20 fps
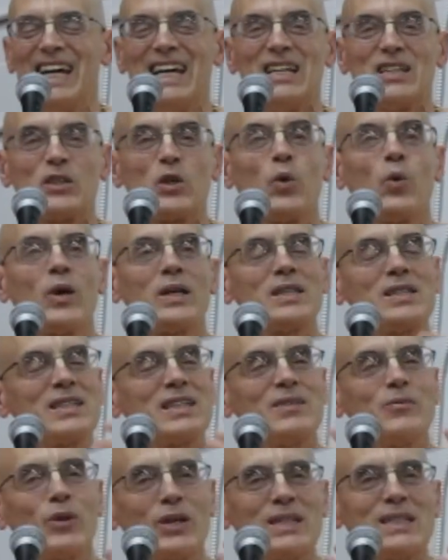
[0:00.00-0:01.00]
So what
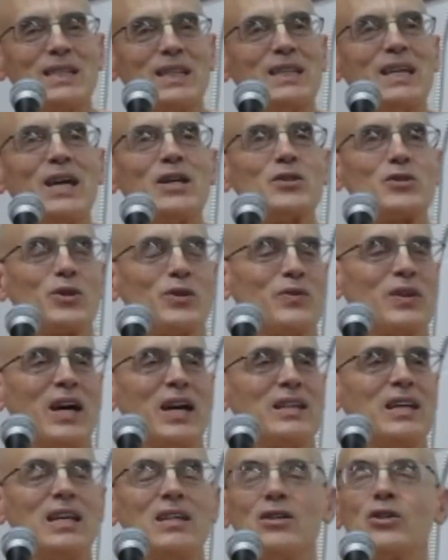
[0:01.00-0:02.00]
is the nature of
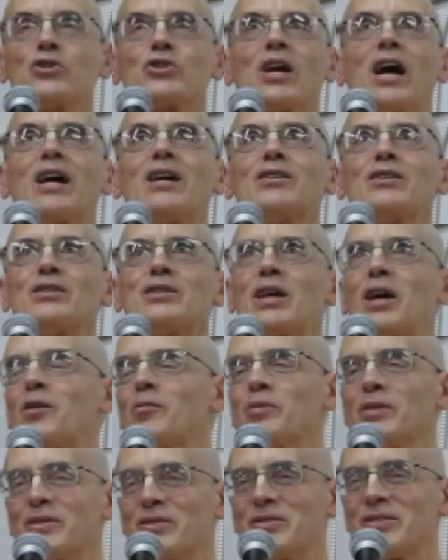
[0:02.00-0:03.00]
that? The child is
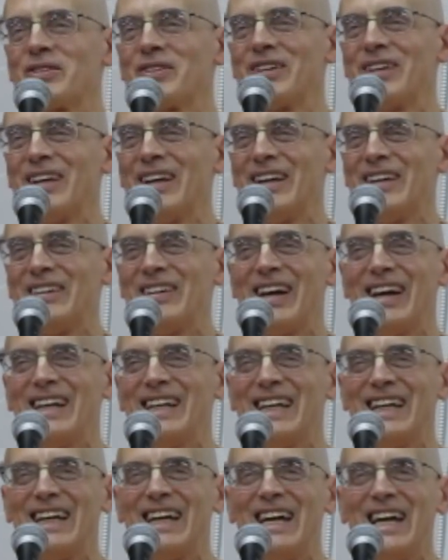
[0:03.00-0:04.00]
helpless, right?
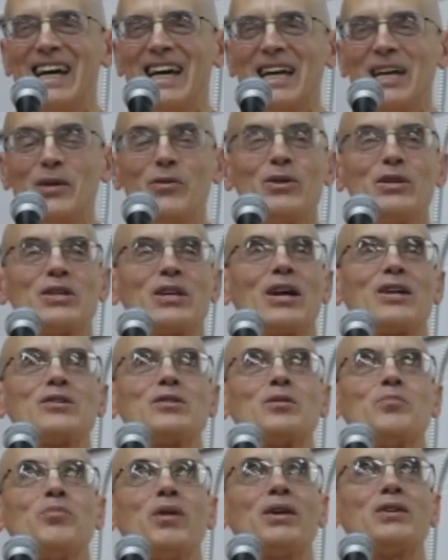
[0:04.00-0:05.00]
He
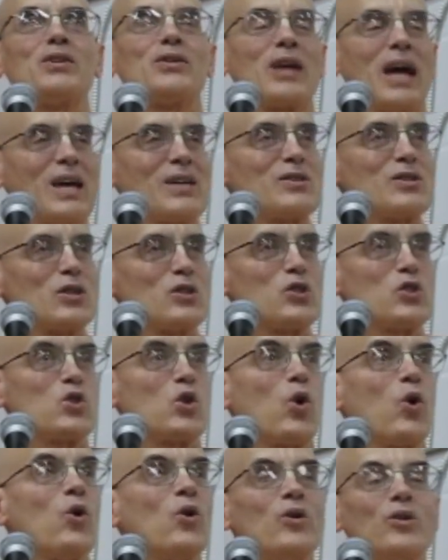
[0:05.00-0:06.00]
regards the mother as the
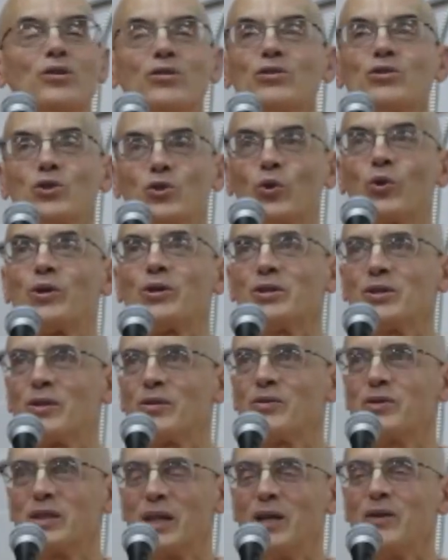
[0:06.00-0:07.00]
sole source
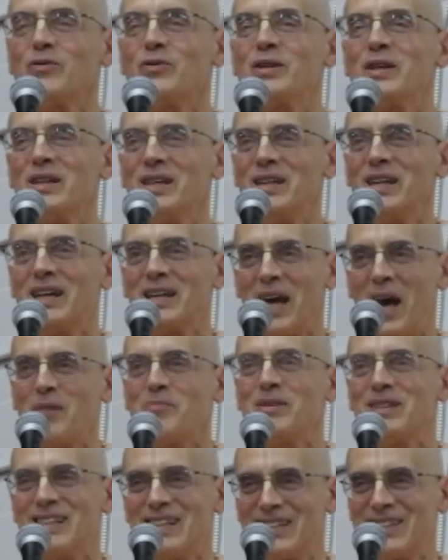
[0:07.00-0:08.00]
of safety and
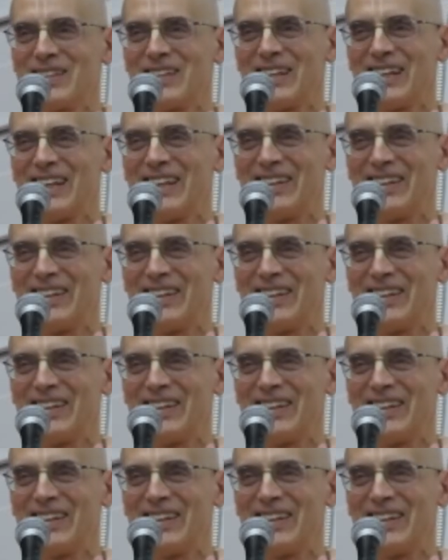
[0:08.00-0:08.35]
happiness.